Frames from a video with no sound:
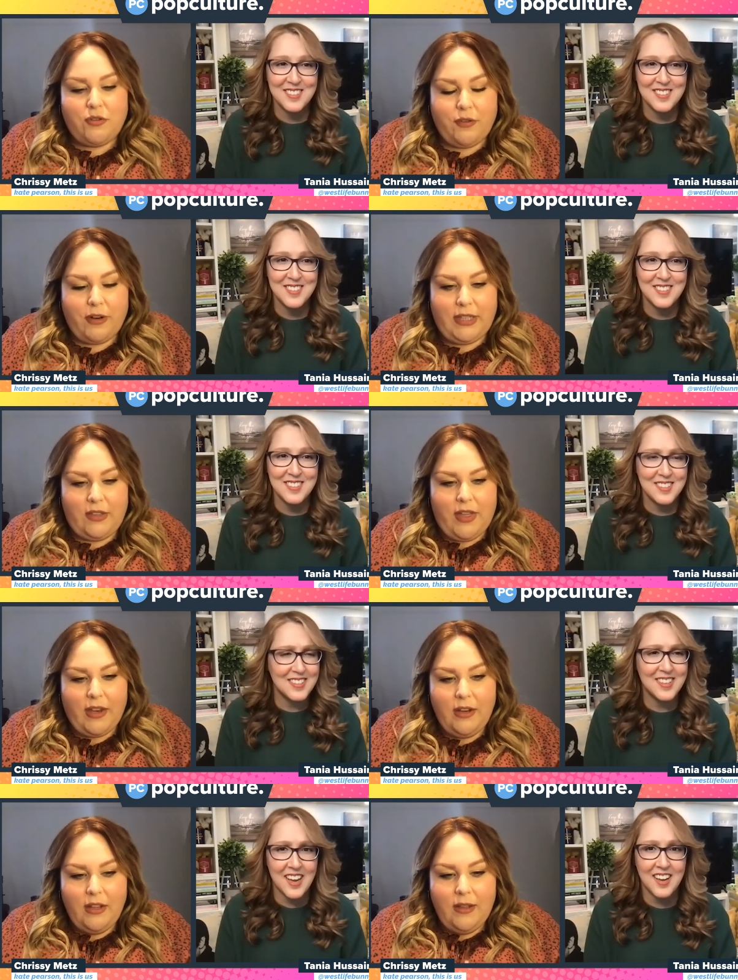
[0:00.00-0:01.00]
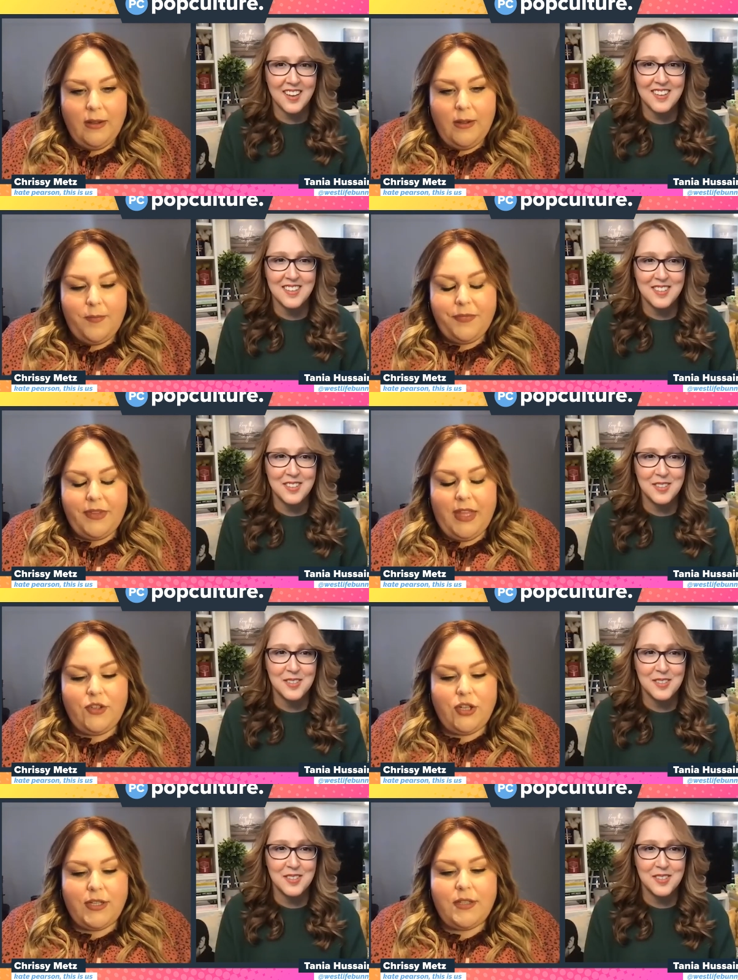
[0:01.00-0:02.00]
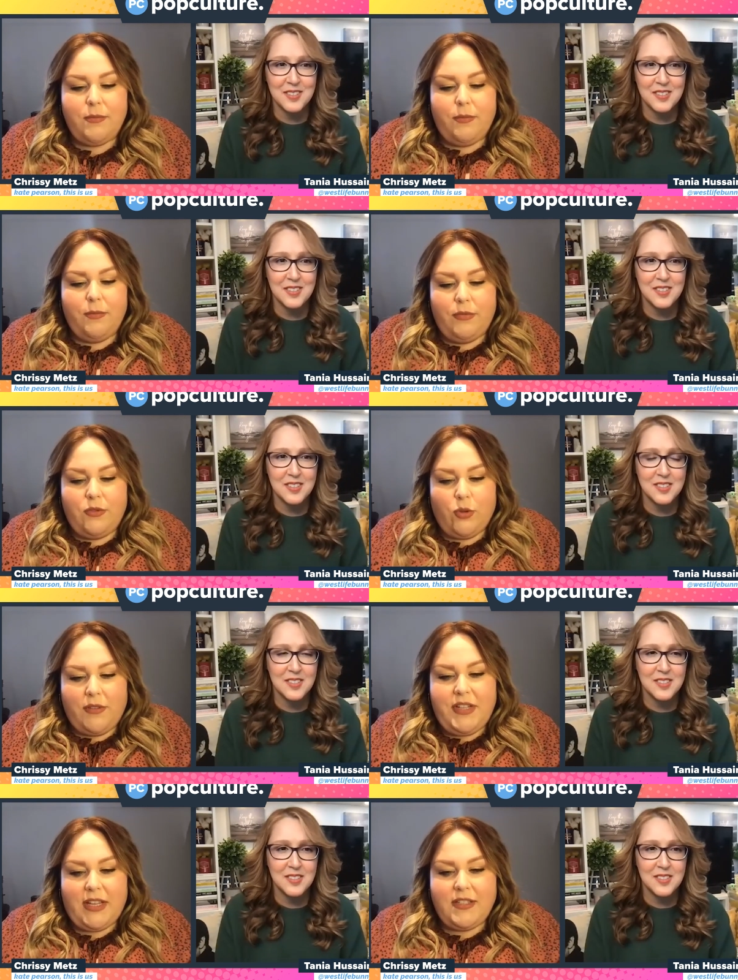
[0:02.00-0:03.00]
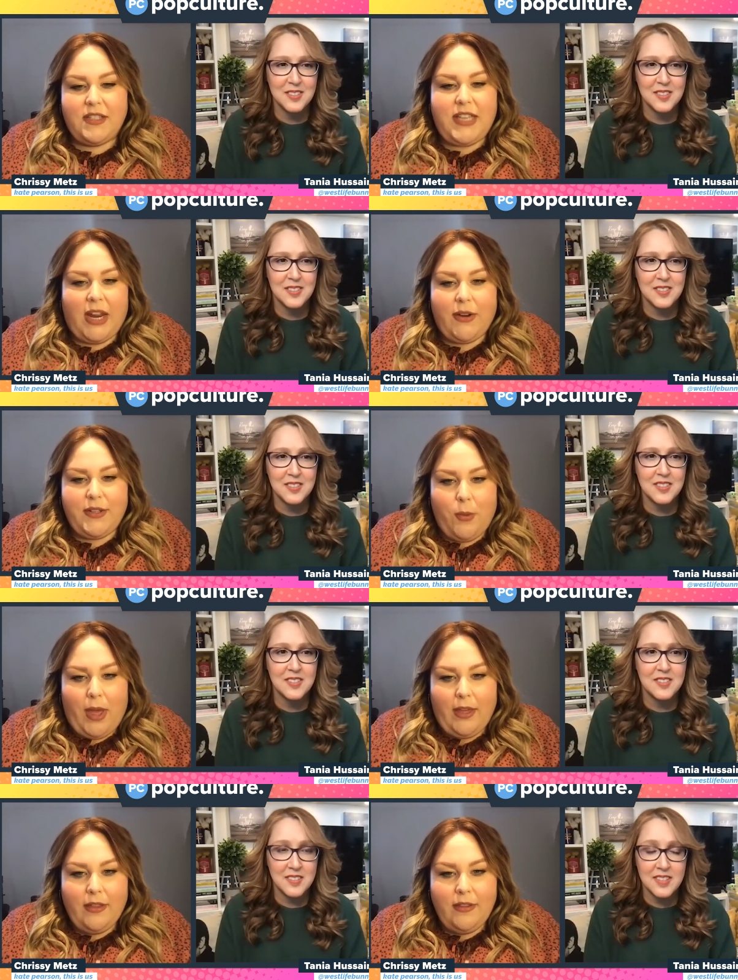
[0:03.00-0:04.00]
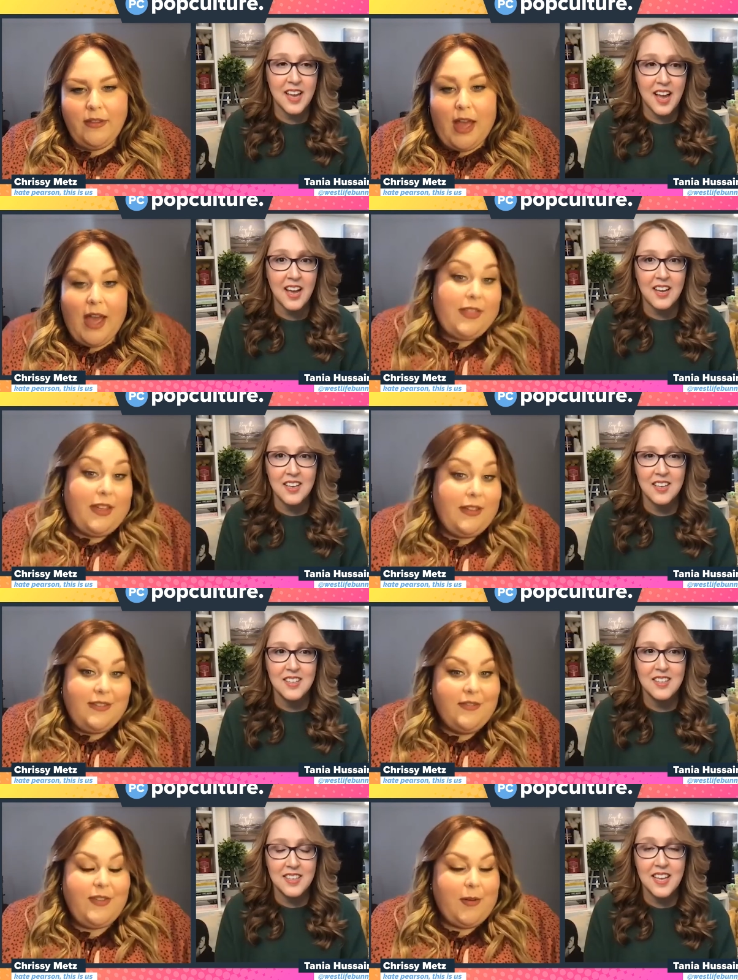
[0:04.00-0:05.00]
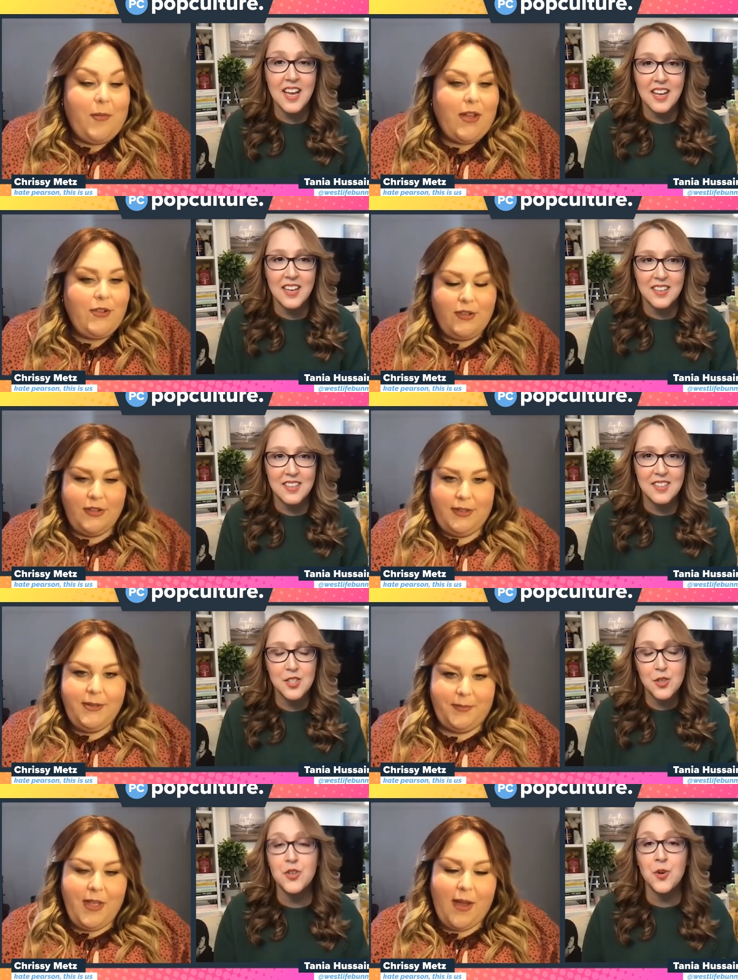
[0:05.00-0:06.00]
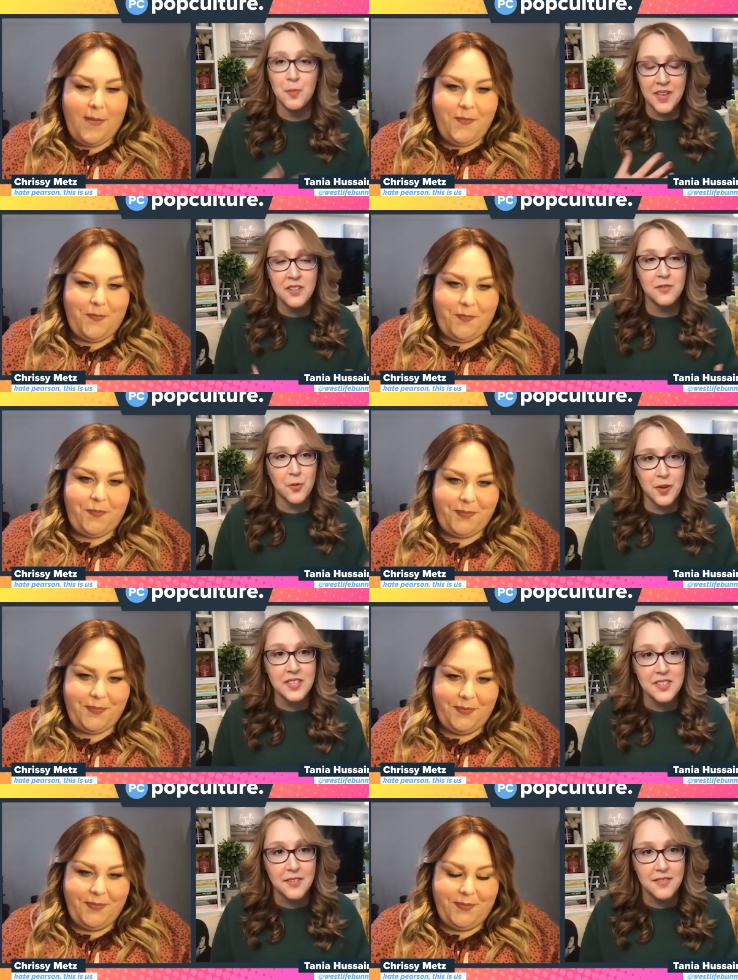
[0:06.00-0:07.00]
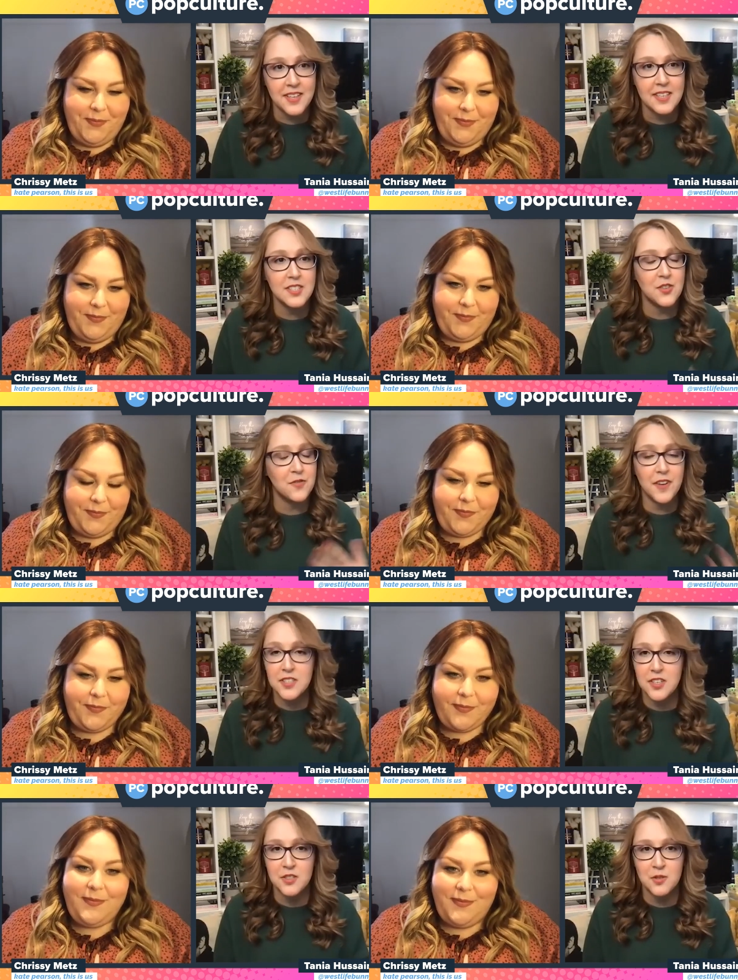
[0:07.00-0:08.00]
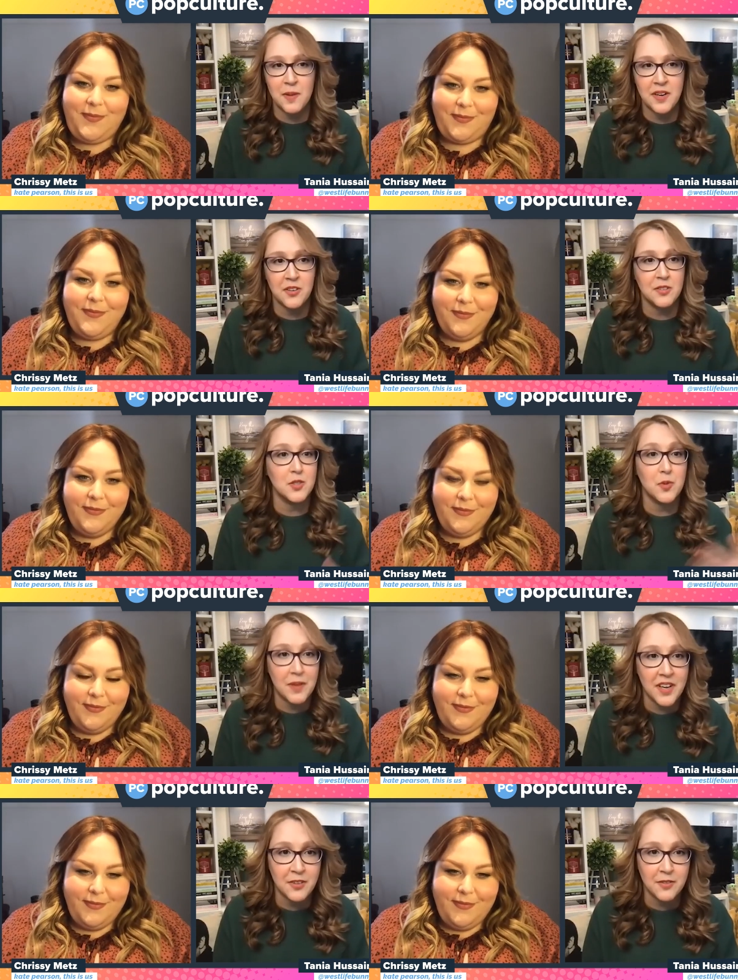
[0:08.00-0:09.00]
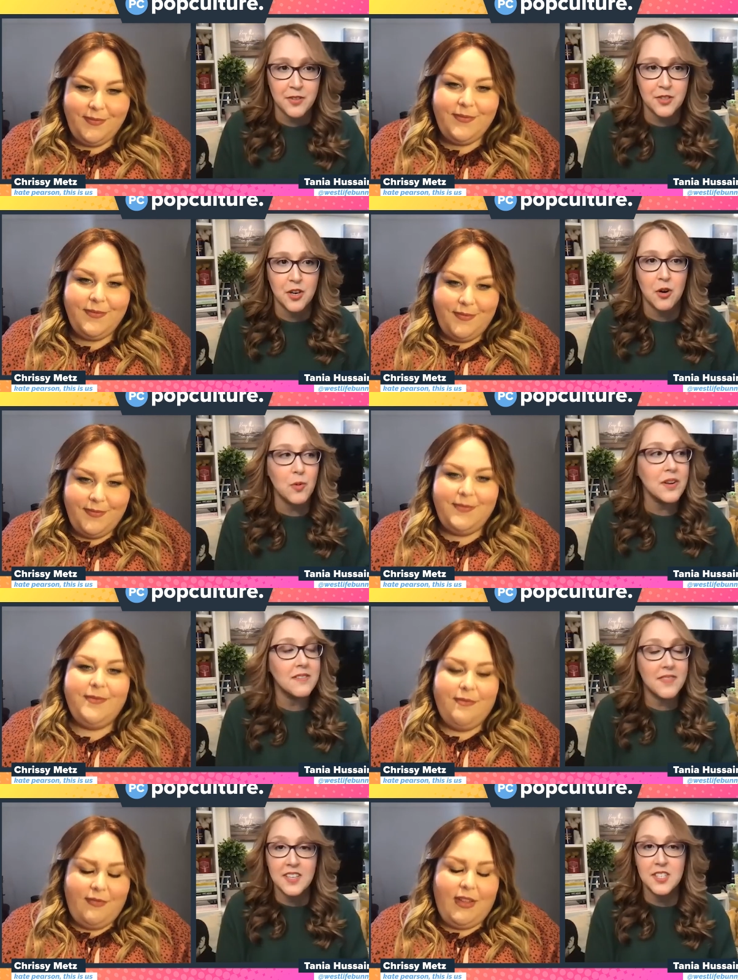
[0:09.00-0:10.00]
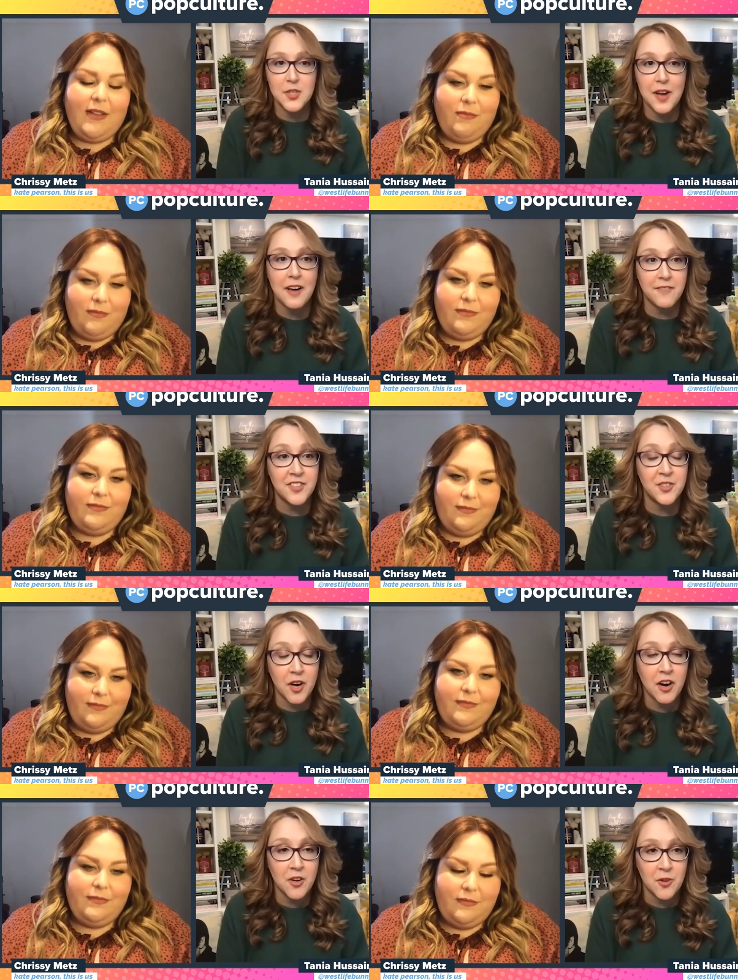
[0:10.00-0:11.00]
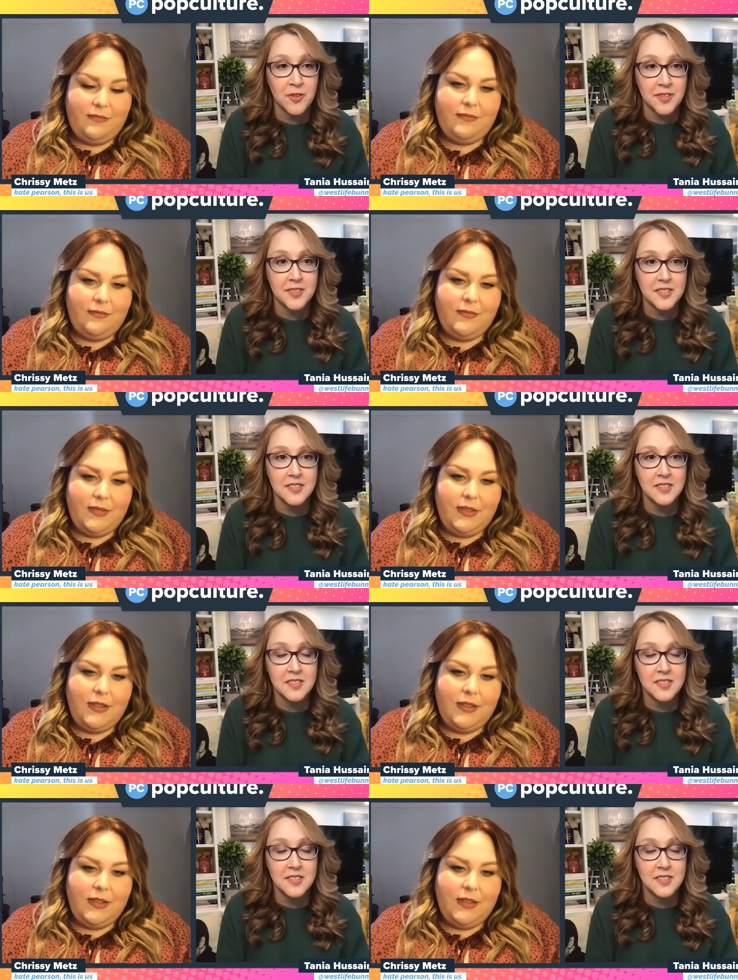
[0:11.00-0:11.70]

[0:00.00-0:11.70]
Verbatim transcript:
Speaker 1: friendly that yeah, it just sort of takes the scaries away, yeah. I think, very much.
Speaker 2: So, you know, being the voice of this, you faced also many hurdles with buying your first car. What advice do you have for new car owners?